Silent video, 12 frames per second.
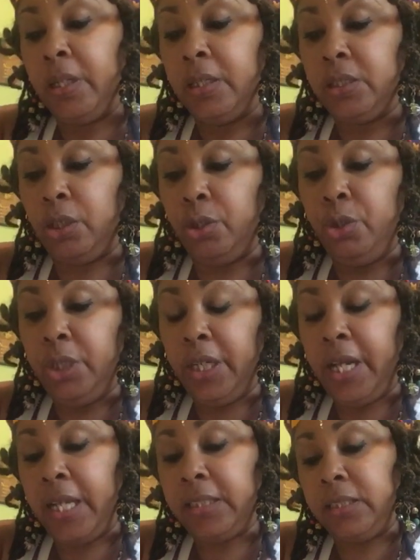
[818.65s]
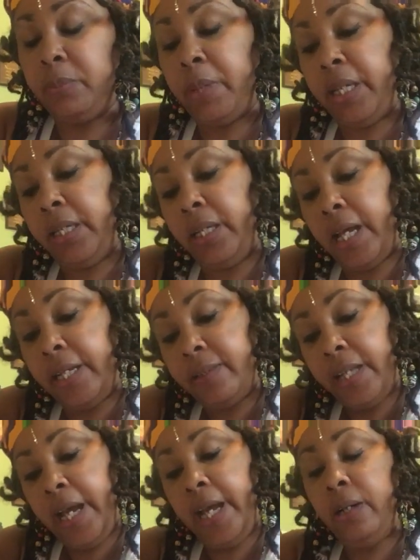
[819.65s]
So you can actually make it like
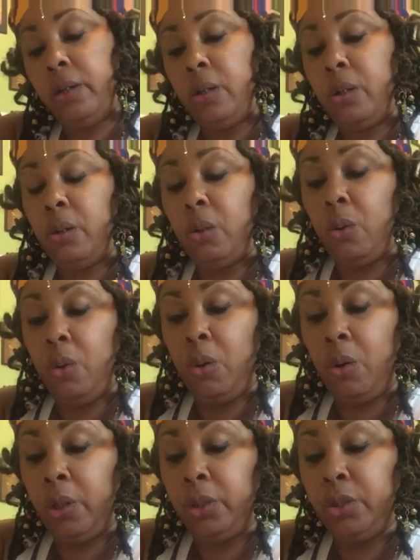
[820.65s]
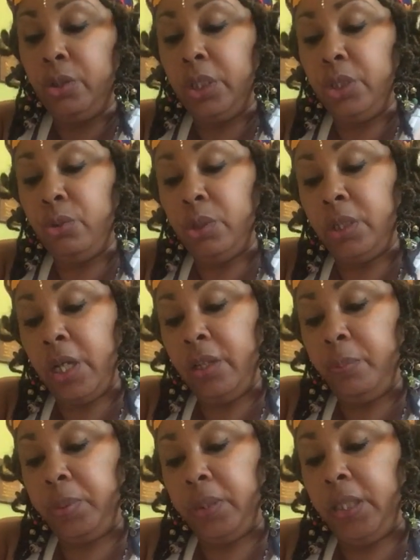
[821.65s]
that, or you could do another
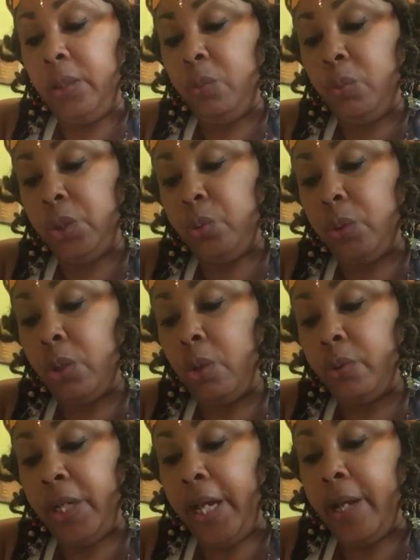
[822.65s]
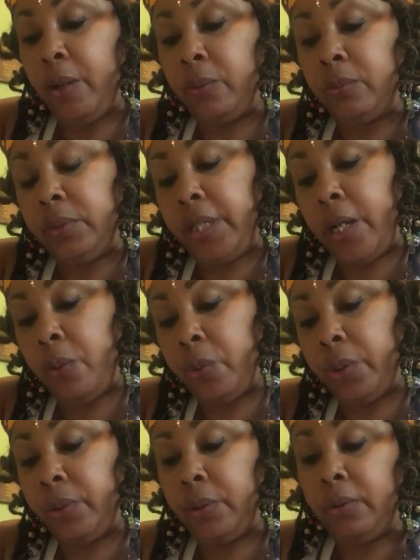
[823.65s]
pleat which will go downward